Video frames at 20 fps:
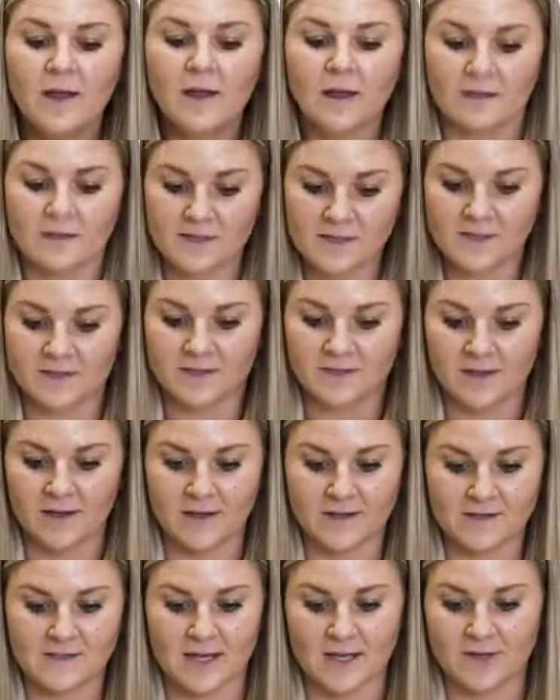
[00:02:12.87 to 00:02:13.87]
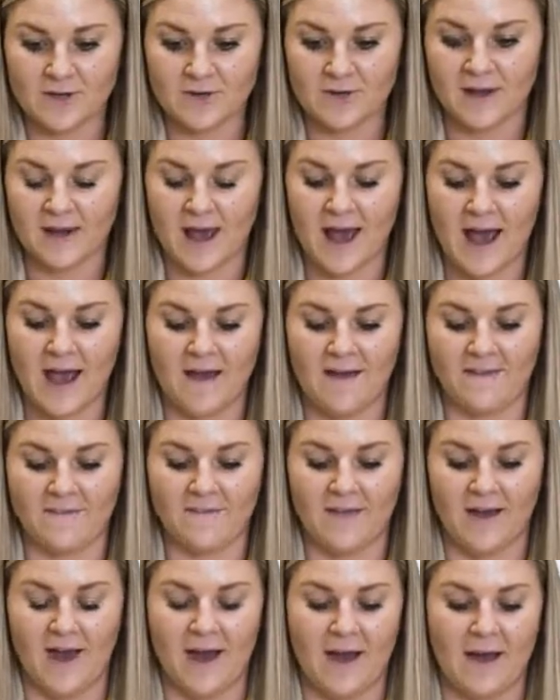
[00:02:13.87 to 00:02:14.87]
These are things that you can
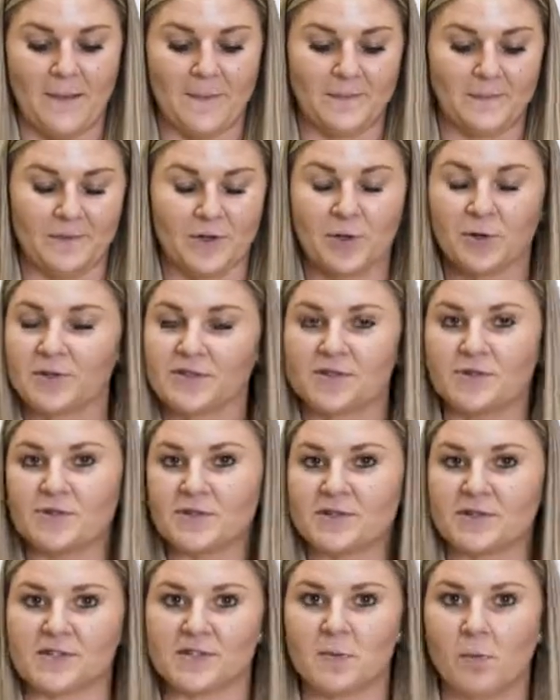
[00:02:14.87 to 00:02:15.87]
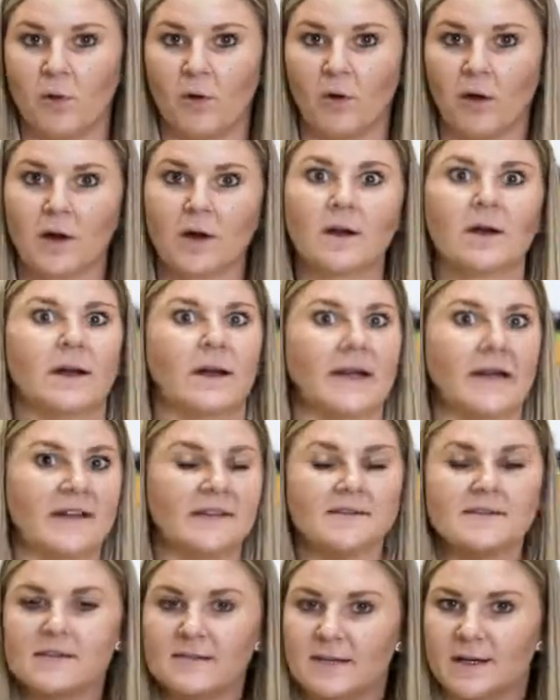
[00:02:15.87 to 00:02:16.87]
have um, your students explore.
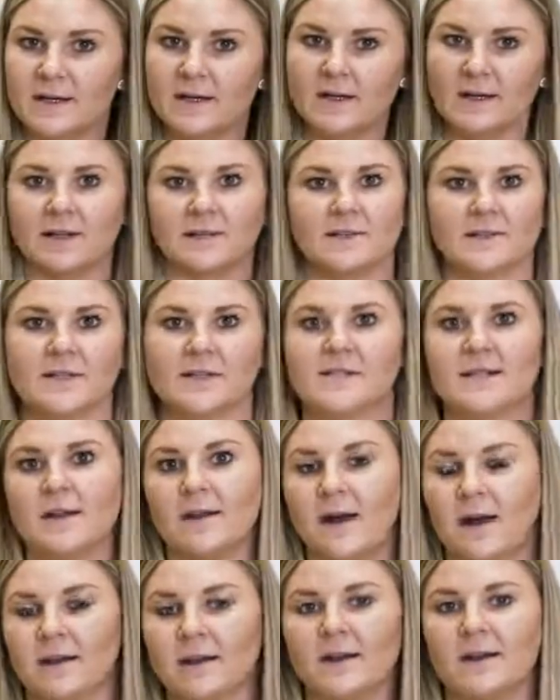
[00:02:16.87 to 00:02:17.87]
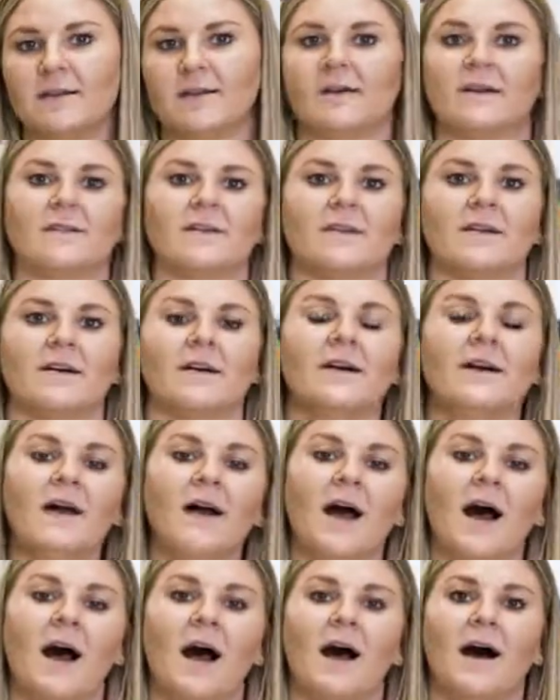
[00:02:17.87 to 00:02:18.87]
Is this a conductor? Is it not a conductor?
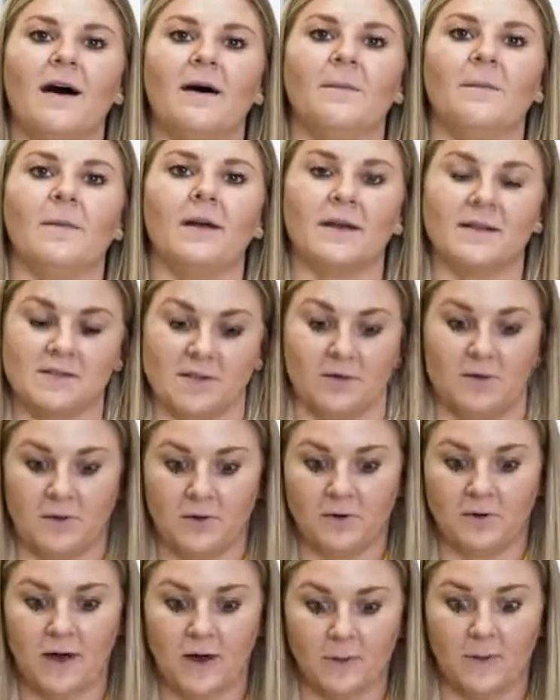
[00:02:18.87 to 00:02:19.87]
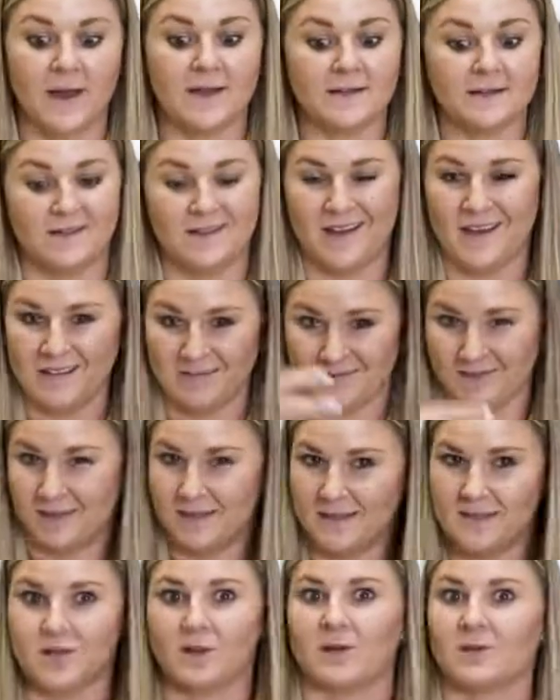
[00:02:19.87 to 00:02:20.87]
Um, it's a, great way to then,
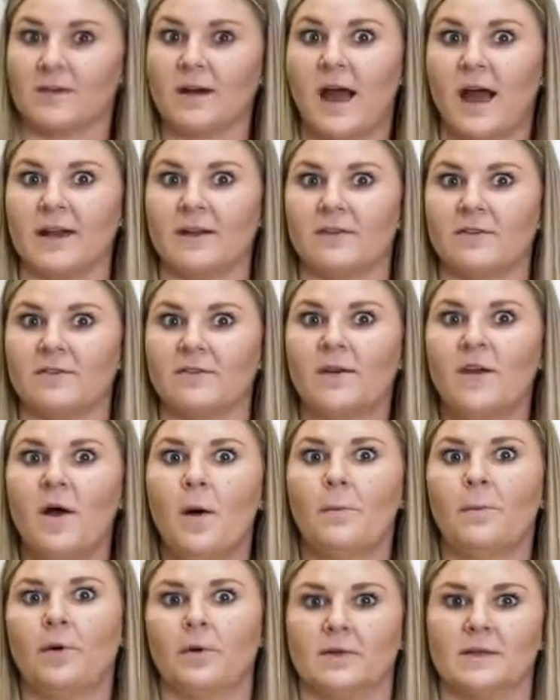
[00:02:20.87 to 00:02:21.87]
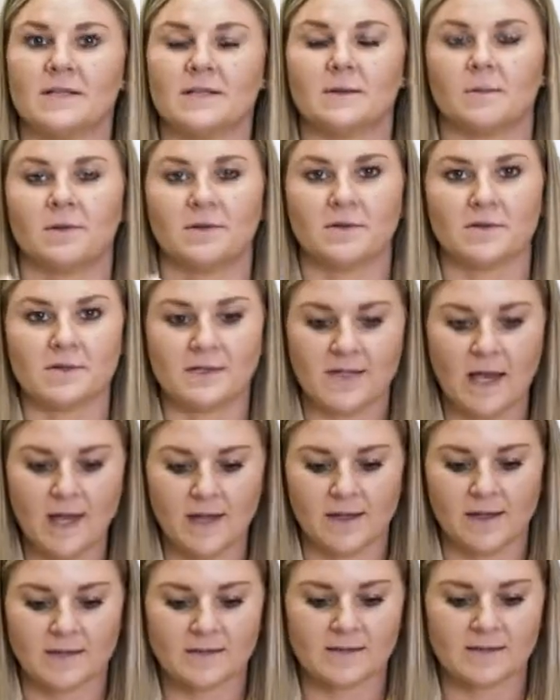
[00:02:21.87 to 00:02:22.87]
you know, kind of pull in some of those
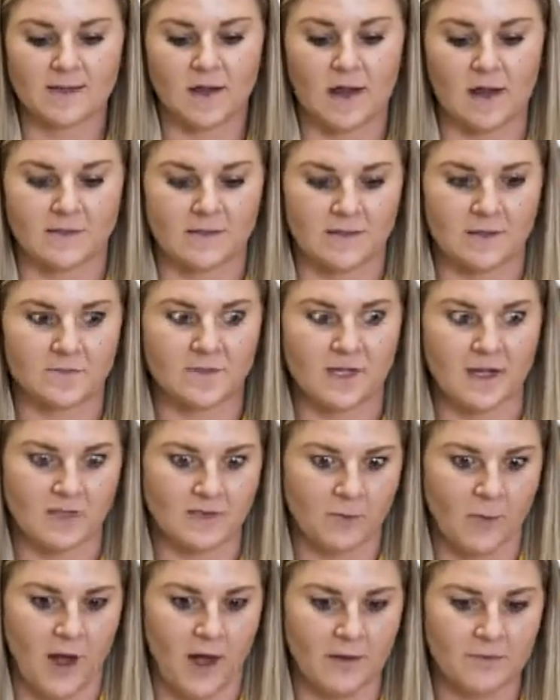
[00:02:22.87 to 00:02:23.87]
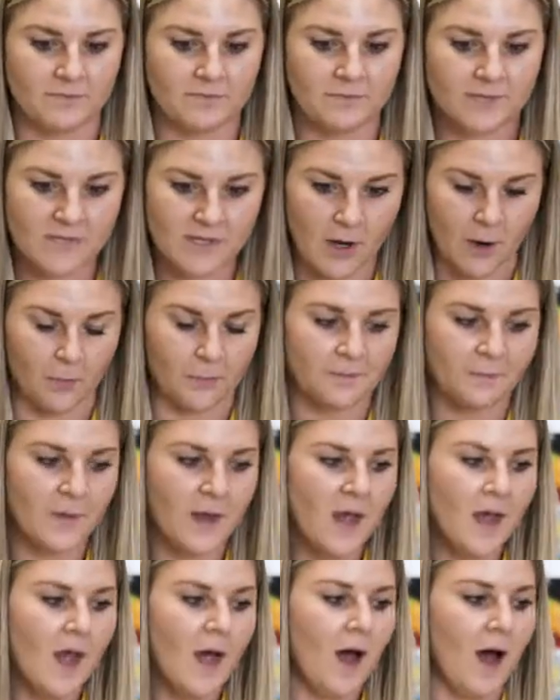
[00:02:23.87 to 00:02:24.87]
science concepts as well. So
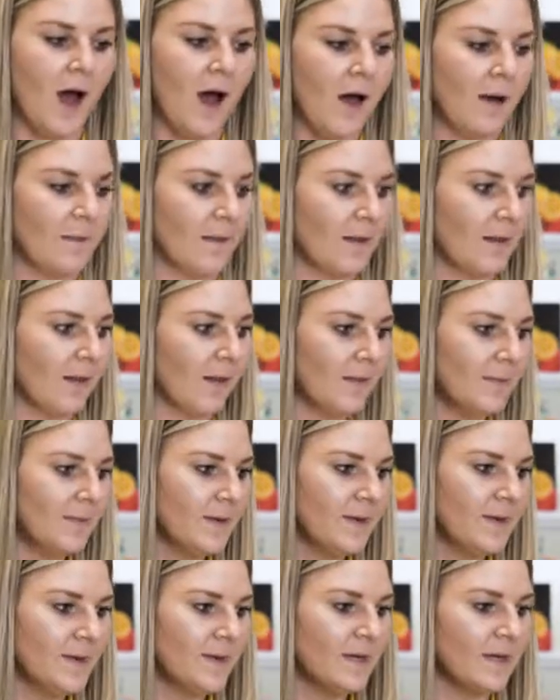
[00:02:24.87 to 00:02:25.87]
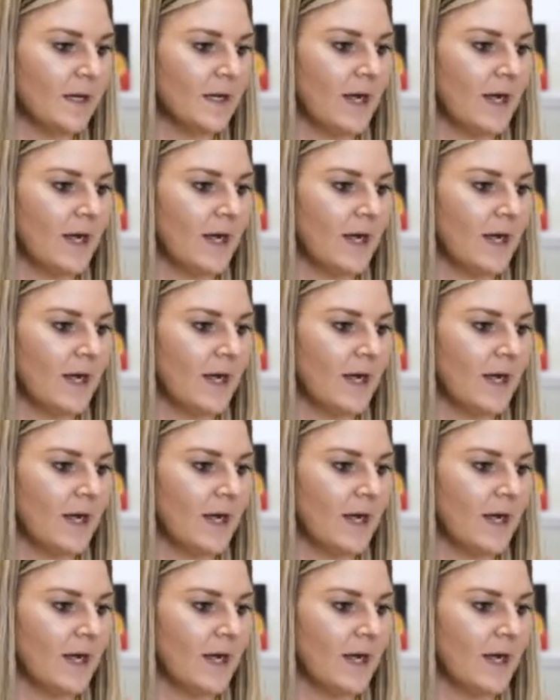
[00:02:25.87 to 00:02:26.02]
um, let me